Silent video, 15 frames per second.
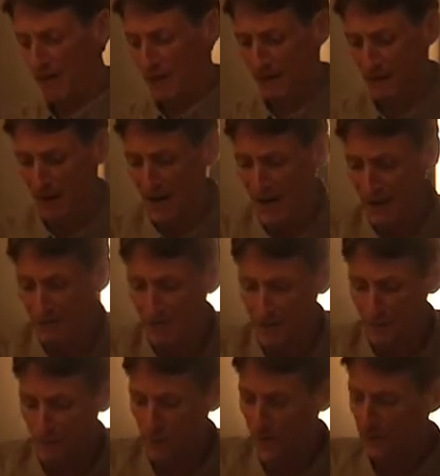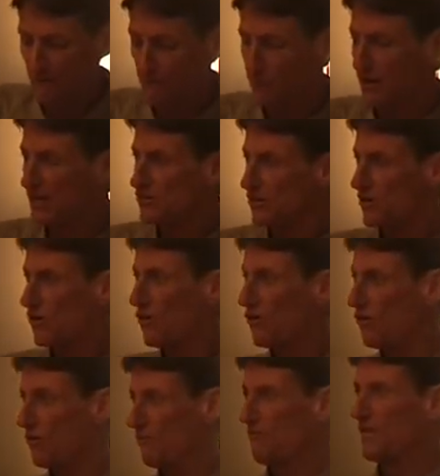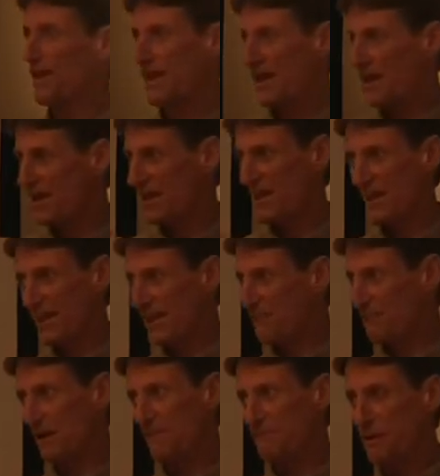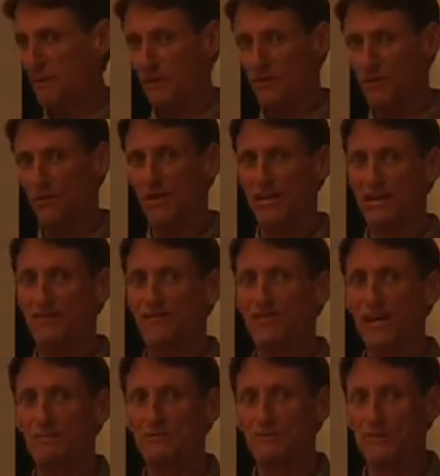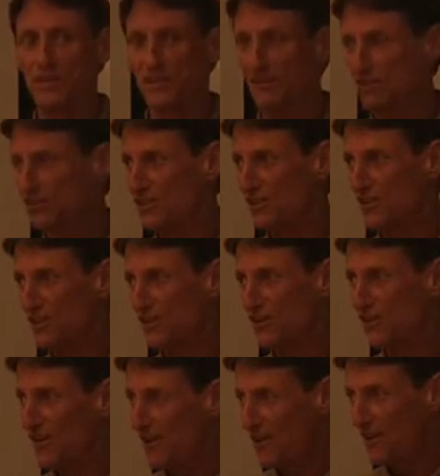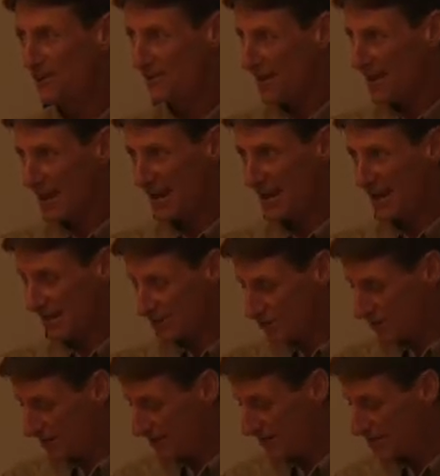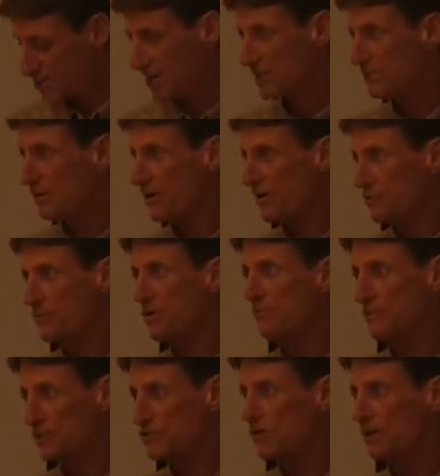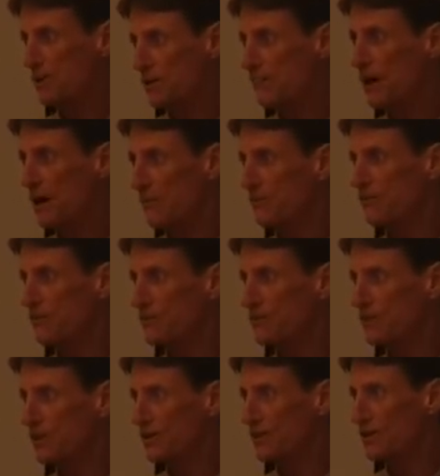And I've got a bait freezer at home, and probably 30 different types of cures in there. And so these size berries would be strictly bobber fishing.